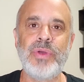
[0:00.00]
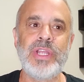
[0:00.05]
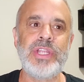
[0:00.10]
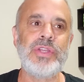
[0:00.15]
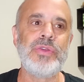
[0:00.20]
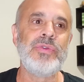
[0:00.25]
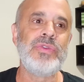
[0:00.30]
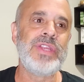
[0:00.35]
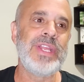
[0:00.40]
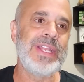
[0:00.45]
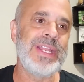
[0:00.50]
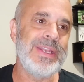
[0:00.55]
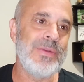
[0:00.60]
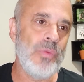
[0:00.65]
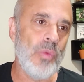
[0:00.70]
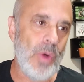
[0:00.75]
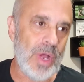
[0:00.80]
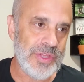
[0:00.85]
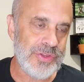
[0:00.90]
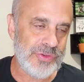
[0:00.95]
and you
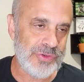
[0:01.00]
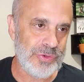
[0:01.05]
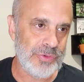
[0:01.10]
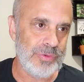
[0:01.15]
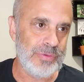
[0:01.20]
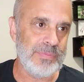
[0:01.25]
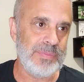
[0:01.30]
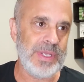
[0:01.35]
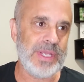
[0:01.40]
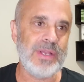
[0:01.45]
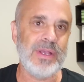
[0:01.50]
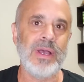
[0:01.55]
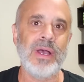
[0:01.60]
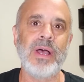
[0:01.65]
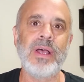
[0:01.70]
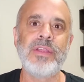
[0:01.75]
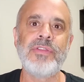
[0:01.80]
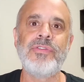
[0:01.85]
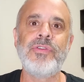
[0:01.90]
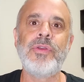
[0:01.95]
didn't want to
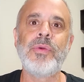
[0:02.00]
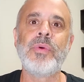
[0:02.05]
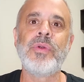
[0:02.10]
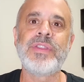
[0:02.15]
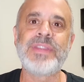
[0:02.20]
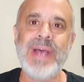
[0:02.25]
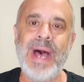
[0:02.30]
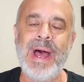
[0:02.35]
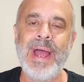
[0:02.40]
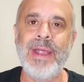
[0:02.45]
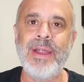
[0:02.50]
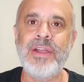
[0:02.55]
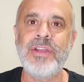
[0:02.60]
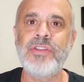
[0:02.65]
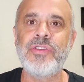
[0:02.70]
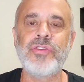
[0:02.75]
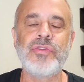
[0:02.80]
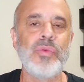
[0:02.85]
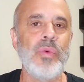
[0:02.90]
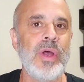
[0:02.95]
because you were tired,
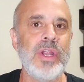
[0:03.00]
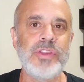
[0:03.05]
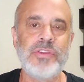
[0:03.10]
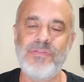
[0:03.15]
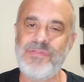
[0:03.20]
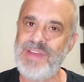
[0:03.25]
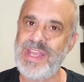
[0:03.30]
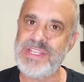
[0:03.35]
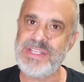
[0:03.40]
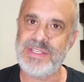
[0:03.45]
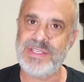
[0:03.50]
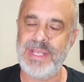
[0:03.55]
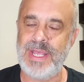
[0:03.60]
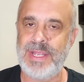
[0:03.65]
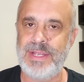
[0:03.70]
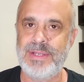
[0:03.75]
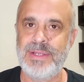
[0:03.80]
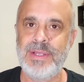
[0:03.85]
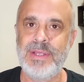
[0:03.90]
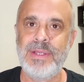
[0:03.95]
you just wanted to
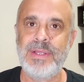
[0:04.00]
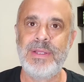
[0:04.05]
vegetate.